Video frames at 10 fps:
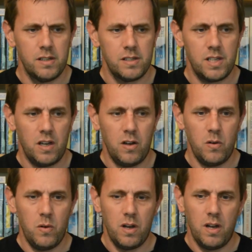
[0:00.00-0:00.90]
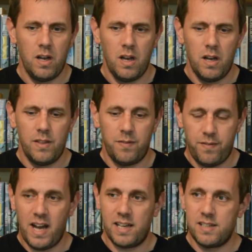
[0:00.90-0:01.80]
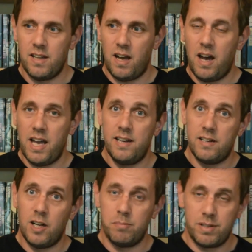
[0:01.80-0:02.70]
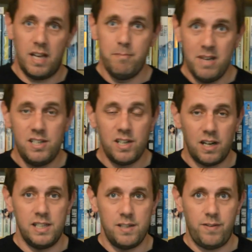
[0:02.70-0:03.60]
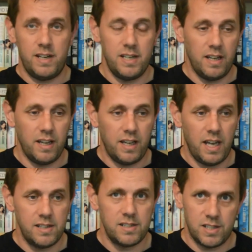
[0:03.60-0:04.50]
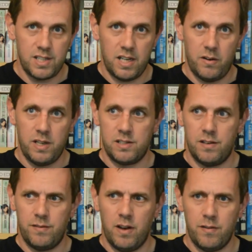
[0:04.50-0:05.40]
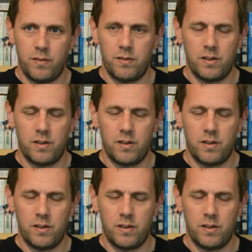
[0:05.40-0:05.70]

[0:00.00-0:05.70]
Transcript: So the fact that I ended up immediately defending against a series of